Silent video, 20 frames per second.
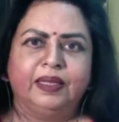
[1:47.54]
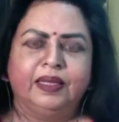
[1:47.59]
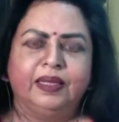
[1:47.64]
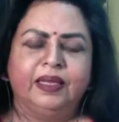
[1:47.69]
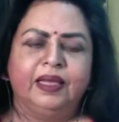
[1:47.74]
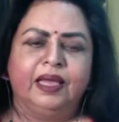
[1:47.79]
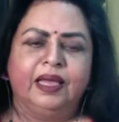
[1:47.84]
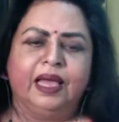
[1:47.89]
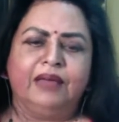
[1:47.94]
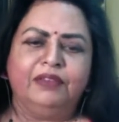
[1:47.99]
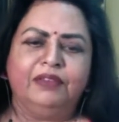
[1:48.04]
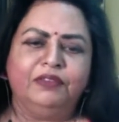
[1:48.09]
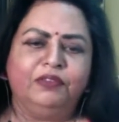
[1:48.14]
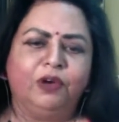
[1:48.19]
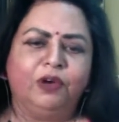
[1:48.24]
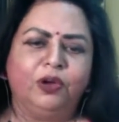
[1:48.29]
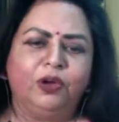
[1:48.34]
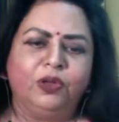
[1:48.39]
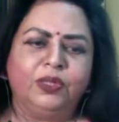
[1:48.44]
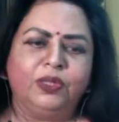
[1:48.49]
Having
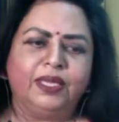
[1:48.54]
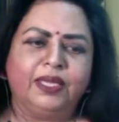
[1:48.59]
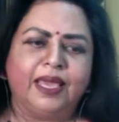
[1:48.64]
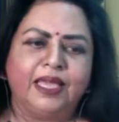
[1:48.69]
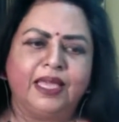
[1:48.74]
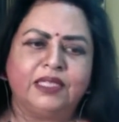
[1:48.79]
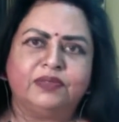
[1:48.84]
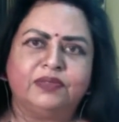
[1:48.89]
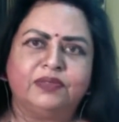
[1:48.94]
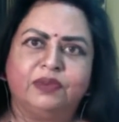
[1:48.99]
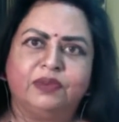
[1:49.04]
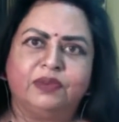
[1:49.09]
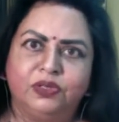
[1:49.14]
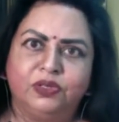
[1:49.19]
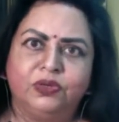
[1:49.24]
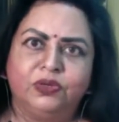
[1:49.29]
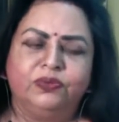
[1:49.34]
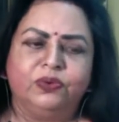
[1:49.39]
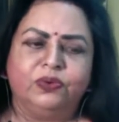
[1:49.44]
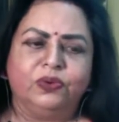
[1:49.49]
followed the case from
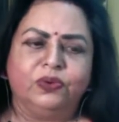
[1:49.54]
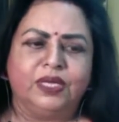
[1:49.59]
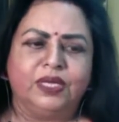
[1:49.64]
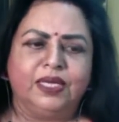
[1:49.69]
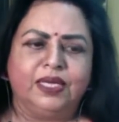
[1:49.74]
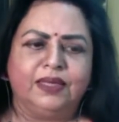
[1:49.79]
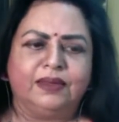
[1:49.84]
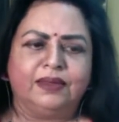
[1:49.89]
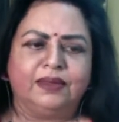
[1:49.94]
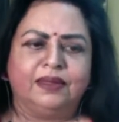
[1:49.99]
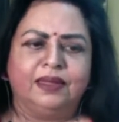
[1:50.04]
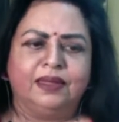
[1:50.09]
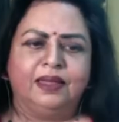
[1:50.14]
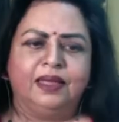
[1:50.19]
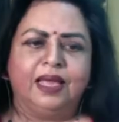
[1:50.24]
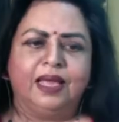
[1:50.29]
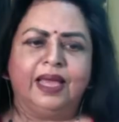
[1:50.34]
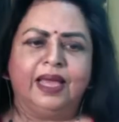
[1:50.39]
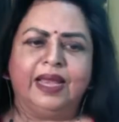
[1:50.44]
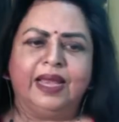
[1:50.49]
June 14th
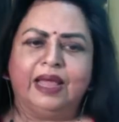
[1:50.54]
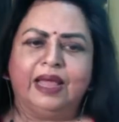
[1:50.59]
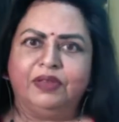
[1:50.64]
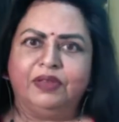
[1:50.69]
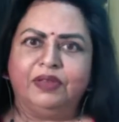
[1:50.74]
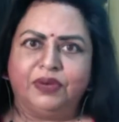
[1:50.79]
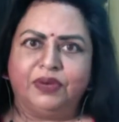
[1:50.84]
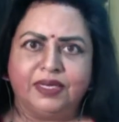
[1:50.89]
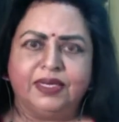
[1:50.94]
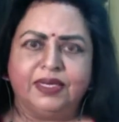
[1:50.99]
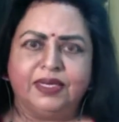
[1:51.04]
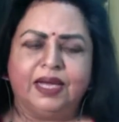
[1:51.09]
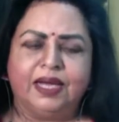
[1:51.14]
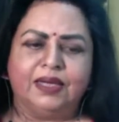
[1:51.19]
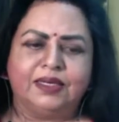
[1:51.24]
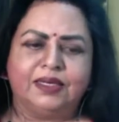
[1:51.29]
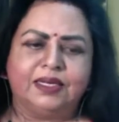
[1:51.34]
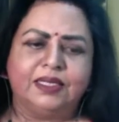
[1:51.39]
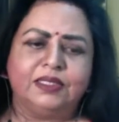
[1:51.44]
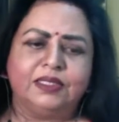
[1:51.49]
and having written
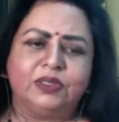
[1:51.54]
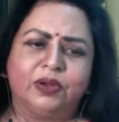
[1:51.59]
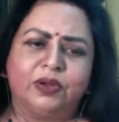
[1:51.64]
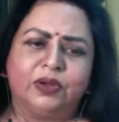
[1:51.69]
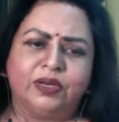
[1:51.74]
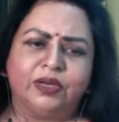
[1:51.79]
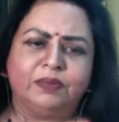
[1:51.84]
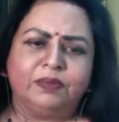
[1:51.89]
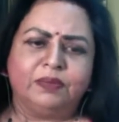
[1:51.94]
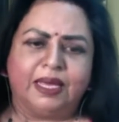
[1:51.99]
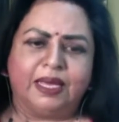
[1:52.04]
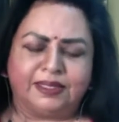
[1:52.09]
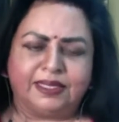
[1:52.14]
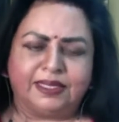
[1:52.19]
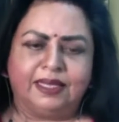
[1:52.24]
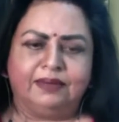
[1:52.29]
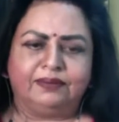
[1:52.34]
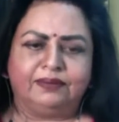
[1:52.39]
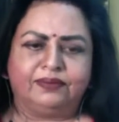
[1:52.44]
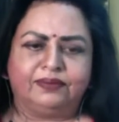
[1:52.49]
articles on it
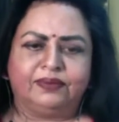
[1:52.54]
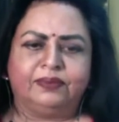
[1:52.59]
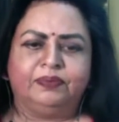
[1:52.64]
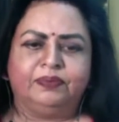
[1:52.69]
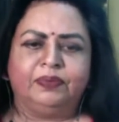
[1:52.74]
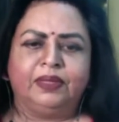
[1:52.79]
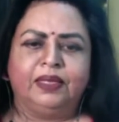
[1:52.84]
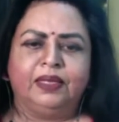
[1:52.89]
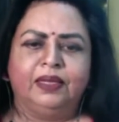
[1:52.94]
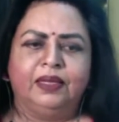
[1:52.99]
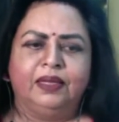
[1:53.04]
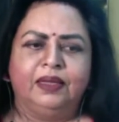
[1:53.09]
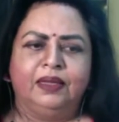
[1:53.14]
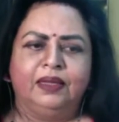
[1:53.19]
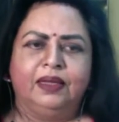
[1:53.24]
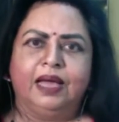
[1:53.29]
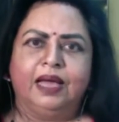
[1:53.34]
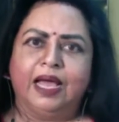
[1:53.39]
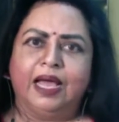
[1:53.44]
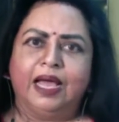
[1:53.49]
myself,
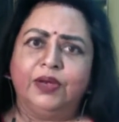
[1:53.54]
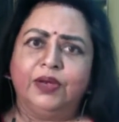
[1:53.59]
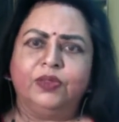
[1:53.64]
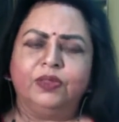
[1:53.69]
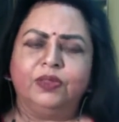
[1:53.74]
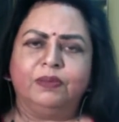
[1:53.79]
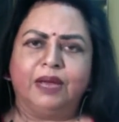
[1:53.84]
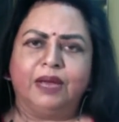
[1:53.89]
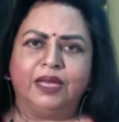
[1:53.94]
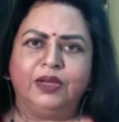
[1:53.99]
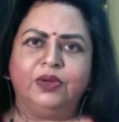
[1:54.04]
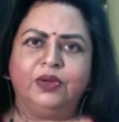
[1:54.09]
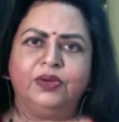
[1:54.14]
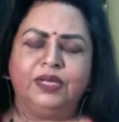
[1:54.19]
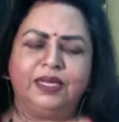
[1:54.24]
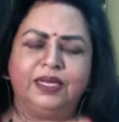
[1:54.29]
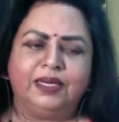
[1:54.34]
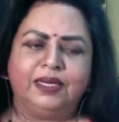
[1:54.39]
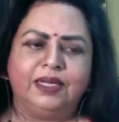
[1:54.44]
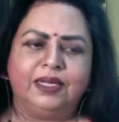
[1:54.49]
I know the minute
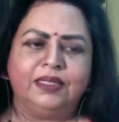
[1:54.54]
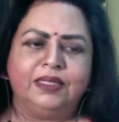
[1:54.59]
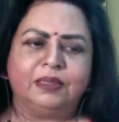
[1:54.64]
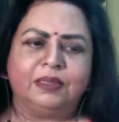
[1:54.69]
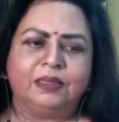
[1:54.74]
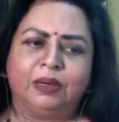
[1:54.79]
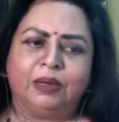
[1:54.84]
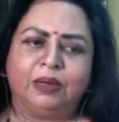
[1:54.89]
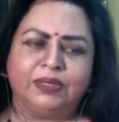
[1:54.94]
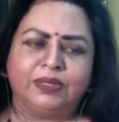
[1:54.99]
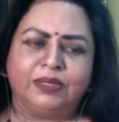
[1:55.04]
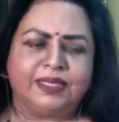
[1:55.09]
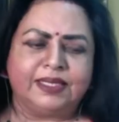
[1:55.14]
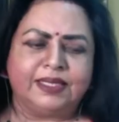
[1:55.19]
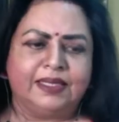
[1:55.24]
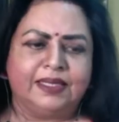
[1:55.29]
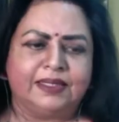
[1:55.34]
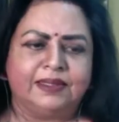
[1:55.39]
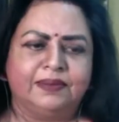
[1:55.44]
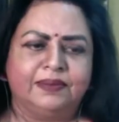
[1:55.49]
details about this
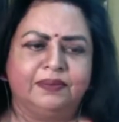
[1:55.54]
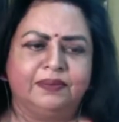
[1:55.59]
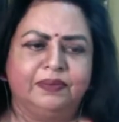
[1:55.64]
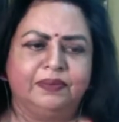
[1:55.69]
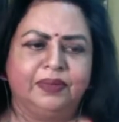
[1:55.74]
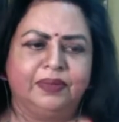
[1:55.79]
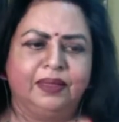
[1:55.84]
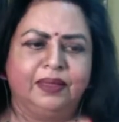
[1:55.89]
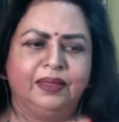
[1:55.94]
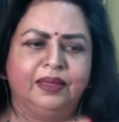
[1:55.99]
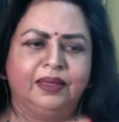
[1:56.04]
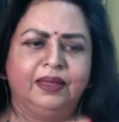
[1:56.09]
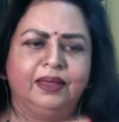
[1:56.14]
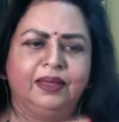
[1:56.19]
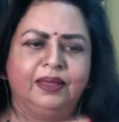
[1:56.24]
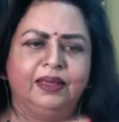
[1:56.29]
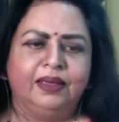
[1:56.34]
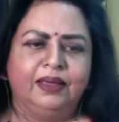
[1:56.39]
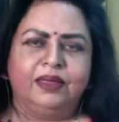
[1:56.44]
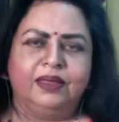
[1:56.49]
case.
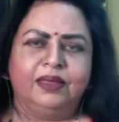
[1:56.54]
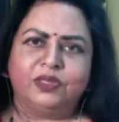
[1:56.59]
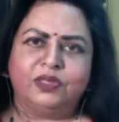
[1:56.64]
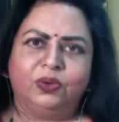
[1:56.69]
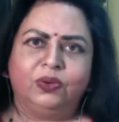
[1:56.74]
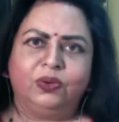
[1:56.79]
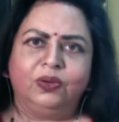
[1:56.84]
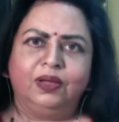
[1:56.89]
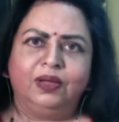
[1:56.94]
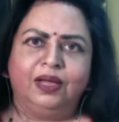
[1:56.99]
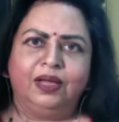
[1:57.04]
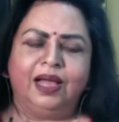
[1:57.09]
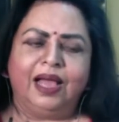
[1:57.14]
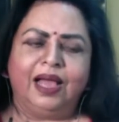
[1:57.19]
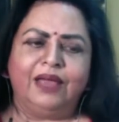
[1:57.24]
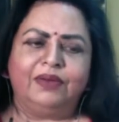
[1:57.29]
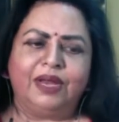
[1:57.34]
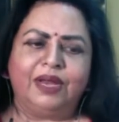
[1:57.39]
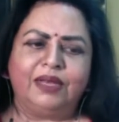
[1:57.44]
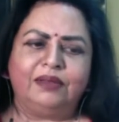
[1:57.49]
So I
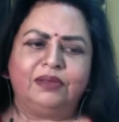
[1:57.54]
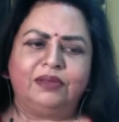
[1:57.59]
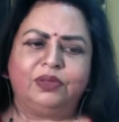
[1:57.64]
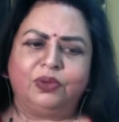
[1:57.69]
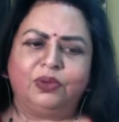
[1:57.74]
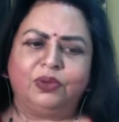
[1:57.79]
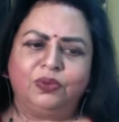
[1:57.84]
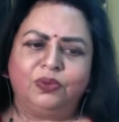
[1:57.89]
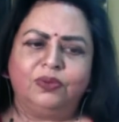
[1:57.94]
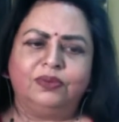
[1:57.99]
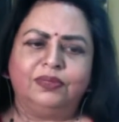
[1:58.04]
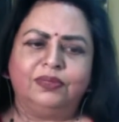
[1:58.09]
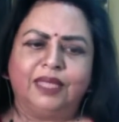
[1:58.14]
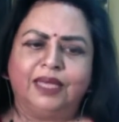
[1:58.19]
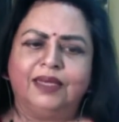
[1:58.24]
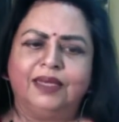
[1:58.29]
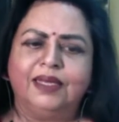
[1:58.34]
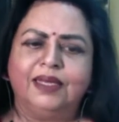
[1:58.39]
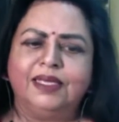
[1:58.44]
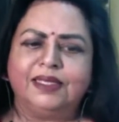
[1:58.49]
read through
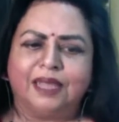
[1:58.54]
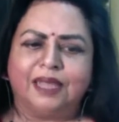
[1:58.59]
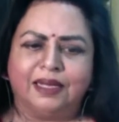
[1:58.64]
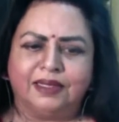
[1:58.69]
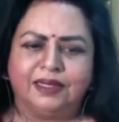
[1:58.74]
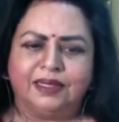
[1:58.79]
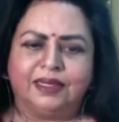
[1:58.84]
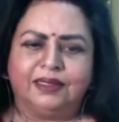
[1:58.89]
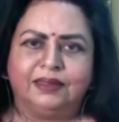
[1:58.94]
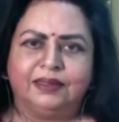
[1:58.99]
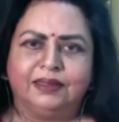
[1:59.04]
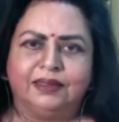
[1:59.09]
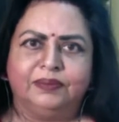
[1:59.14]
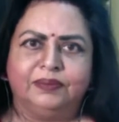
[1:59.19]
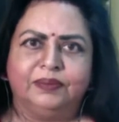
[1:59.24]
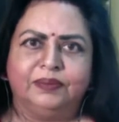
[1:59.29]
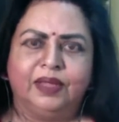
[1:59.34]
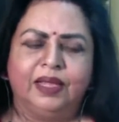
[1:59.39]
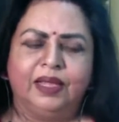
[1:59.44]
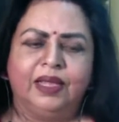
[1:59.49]
Nalini's article.
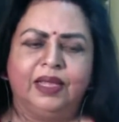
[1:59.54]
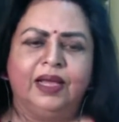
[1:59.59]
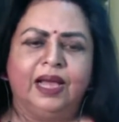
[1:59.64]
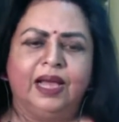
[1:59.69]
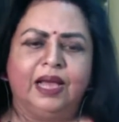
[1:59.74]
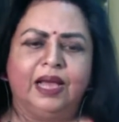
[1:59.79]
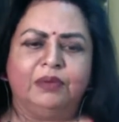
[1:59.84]
I was